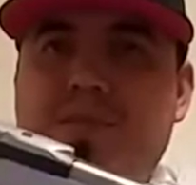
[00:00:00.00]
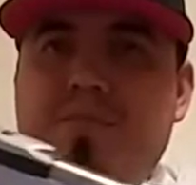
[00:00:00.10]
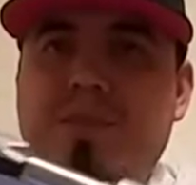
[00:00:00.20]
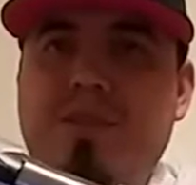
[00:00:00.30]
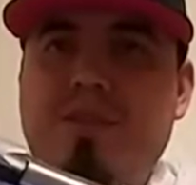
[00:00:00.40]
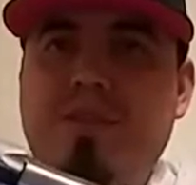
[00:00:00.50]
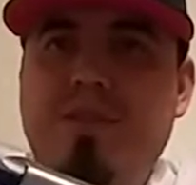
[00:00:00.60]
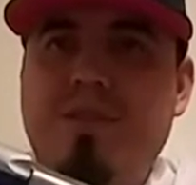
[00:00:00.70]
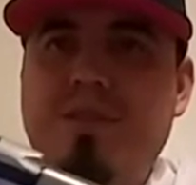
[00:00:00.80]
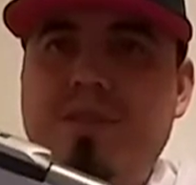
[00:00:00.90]
to be
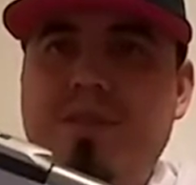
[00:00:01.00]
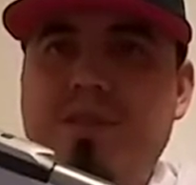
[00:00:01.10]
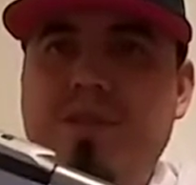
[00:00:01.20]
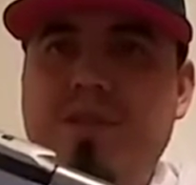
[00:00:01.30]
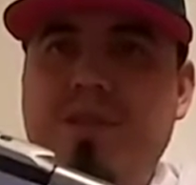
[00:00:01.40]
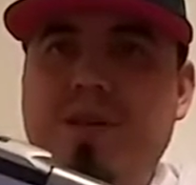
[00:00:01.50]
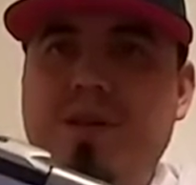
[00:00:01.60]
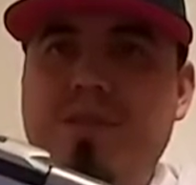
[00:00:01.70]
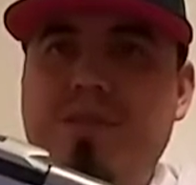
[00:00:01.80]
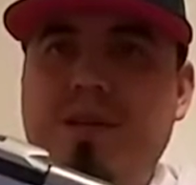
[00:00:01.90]
on the
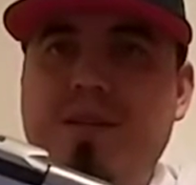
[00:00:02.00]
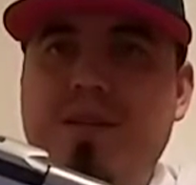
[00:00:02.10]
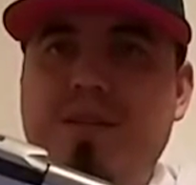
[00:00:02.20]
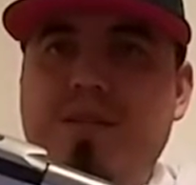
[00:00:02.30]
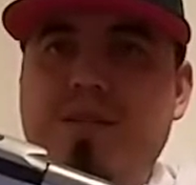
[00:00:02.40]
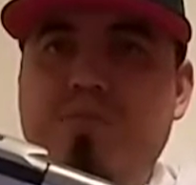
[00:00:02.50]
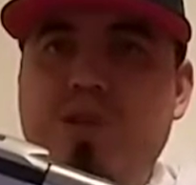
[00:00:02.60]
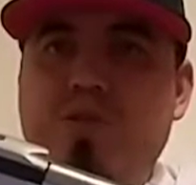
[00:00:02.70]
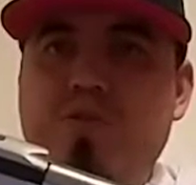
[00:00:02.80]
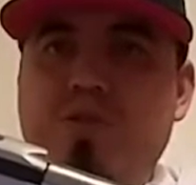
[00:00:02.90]
outside there
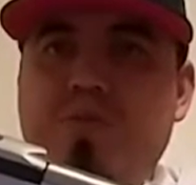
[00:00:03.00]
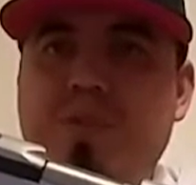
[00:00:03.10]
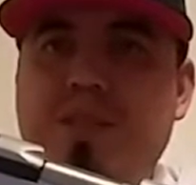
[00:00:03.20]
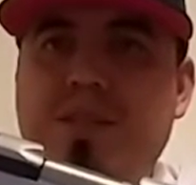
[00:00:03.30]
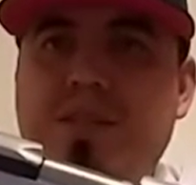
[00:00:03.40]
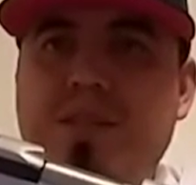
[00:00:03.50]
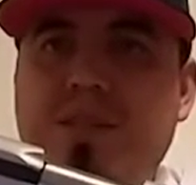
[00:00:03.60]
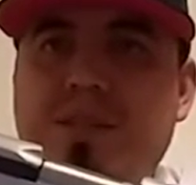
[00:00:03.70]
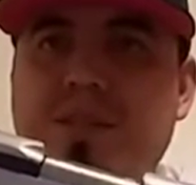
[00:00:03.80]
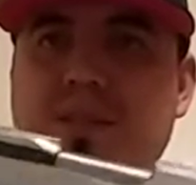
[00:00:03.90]
exposed, but
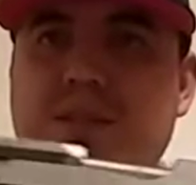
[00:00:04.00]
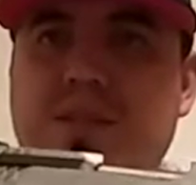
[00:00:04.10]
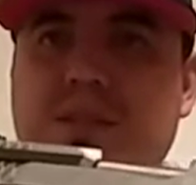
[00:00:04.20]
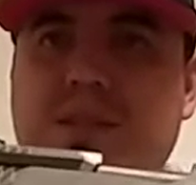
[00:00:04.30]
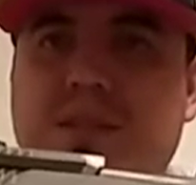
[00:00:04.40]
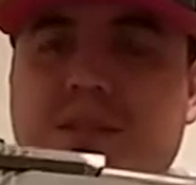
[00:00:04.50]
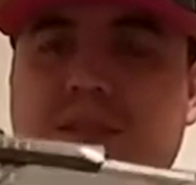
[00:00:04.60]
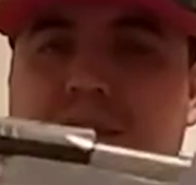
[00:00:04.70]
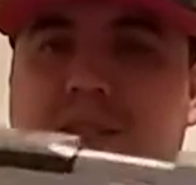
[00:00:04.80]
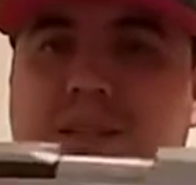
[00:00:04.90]

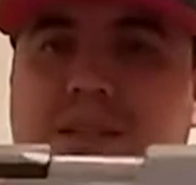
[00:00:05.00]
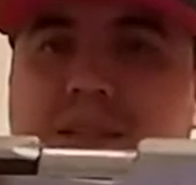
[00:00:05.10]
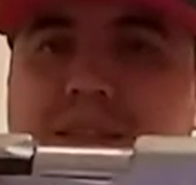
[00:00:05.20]
since it is